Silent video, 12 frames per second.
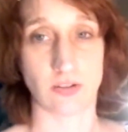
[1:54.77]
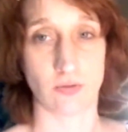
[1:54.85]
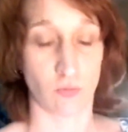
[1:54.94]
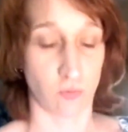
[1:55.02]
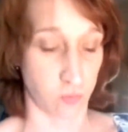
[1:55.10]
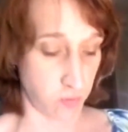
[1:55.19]

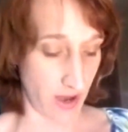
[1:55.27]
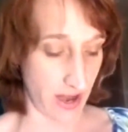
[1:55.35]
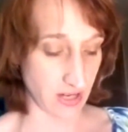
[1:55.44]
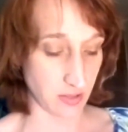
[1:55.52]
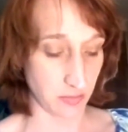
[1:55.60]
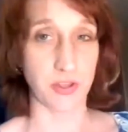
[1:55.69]

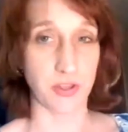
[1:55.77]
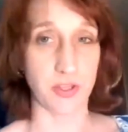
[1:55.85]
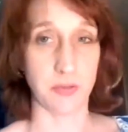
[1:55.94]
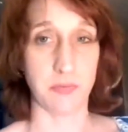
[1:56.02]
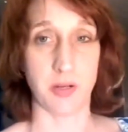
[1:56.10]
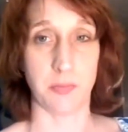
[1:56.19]
randomly put them in
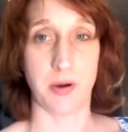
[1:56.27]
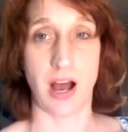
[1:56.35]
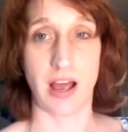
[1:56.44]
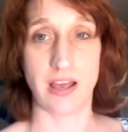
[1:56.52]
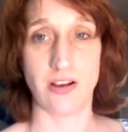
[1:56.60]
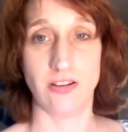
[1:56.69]
a
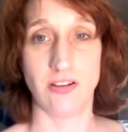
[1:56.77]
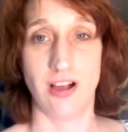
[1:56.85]
pile,